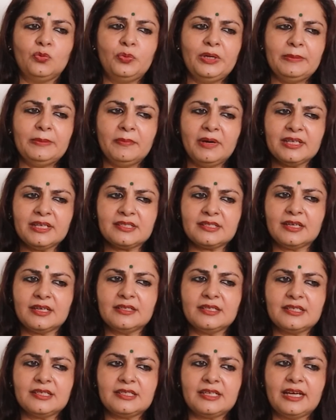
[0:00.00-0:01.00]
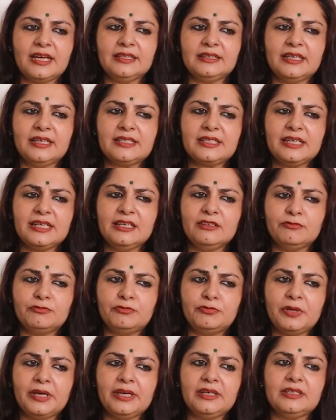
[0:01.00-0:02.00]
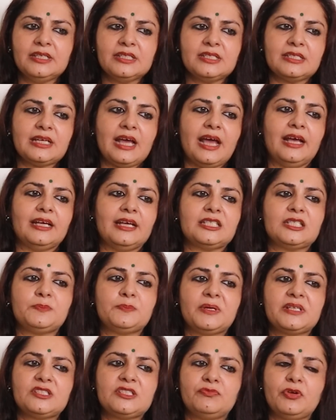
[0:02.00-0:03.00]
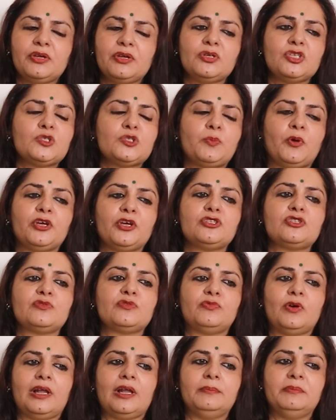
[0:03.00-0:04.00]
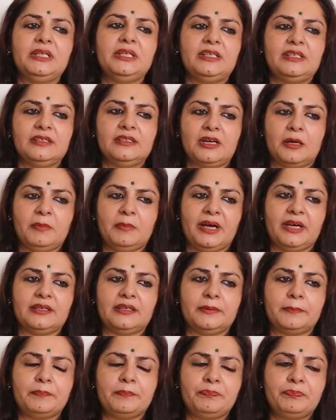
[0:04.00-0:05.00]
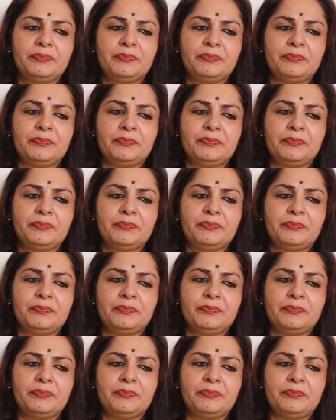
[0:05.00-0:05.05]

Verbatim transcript: We must understand that in various aspects, various points of Valmiki Ramayana,